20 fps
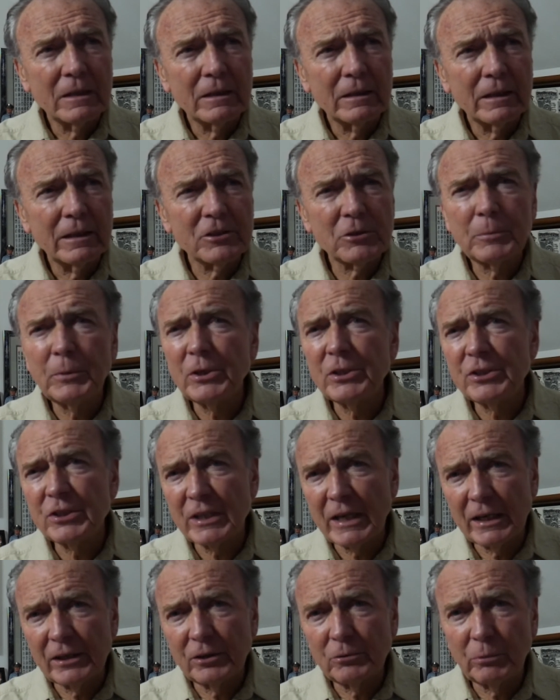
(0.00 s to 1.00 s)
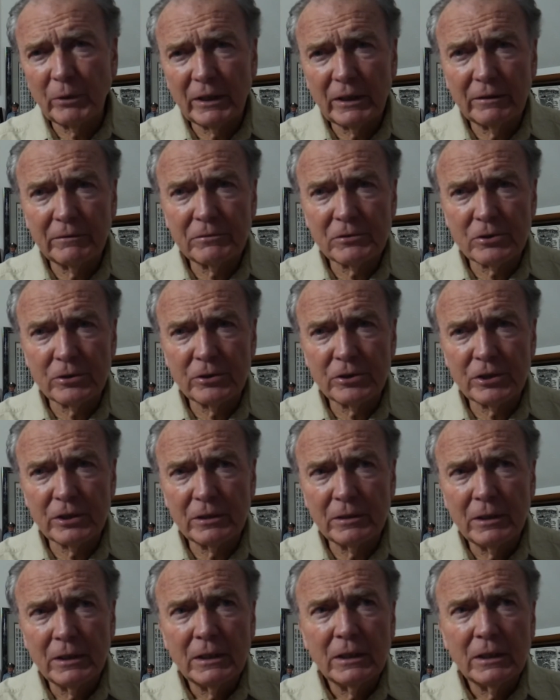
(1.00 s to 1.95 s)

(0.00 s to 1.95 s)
That's a pretty standard way of searching.